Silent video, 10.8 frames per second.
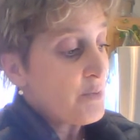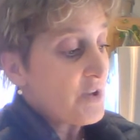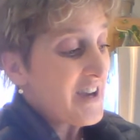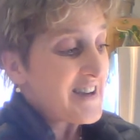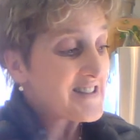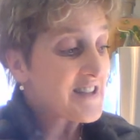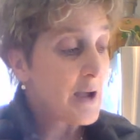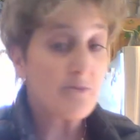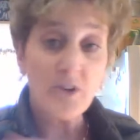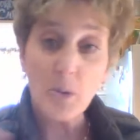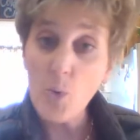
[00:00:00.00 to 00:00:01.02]
because
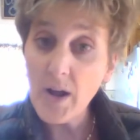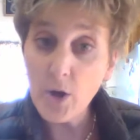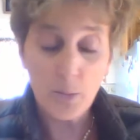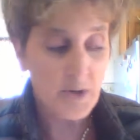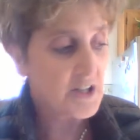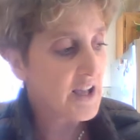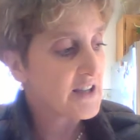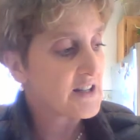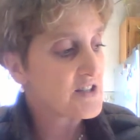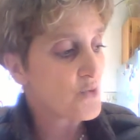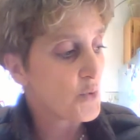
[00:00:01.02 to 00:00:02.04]
I'm from Wyoming and
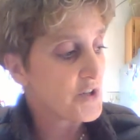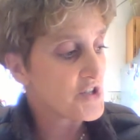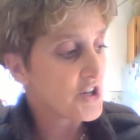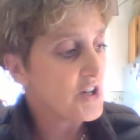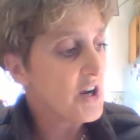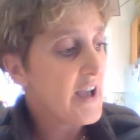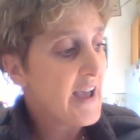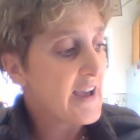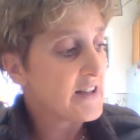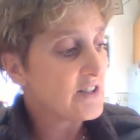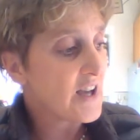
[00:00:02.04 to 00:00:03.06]
it's winter,
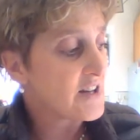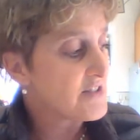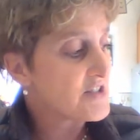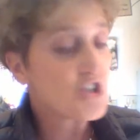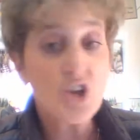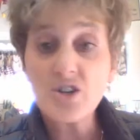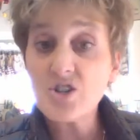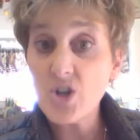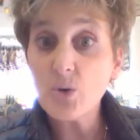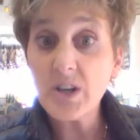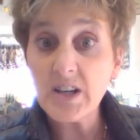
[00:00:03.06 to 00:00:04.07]
and a lot of us just
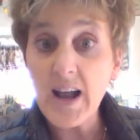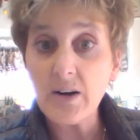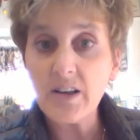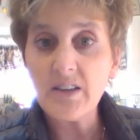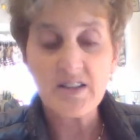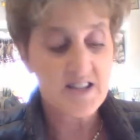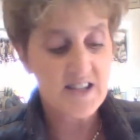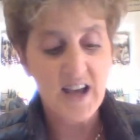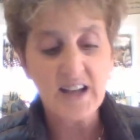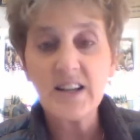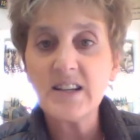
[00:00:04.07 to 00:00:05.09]
don't get out in the
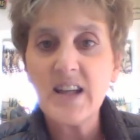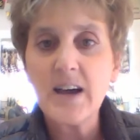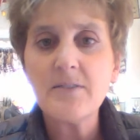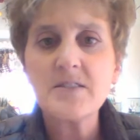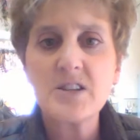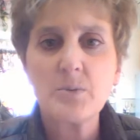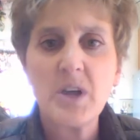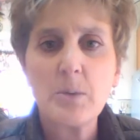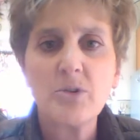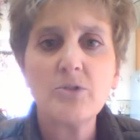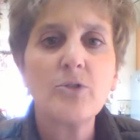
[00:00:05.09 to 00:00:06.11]
sun enough to be
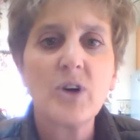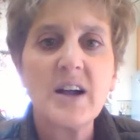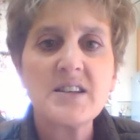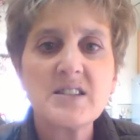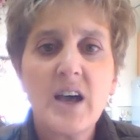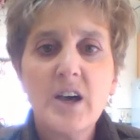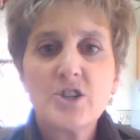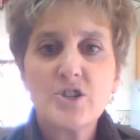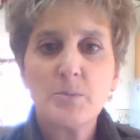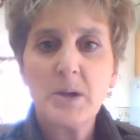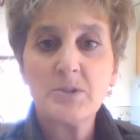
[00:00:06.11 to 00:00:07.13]
able for us
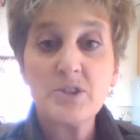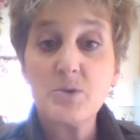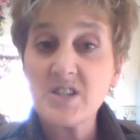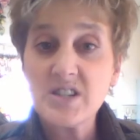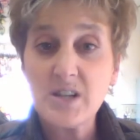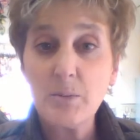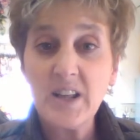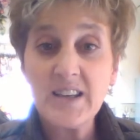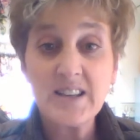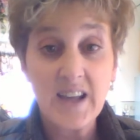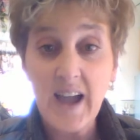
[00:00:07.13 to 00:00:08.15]
to be able to
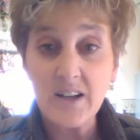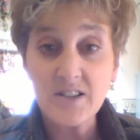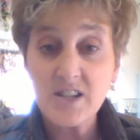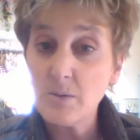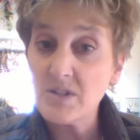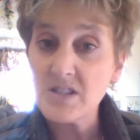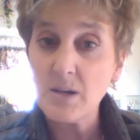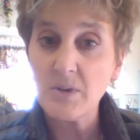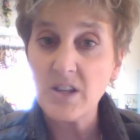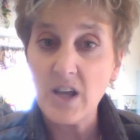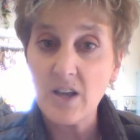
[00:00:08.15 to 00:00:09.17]
assimilate the calcium and some
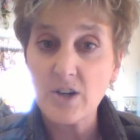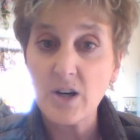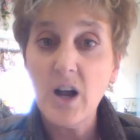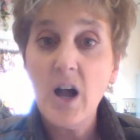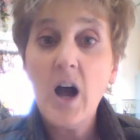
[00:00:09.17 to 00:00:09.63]
of the other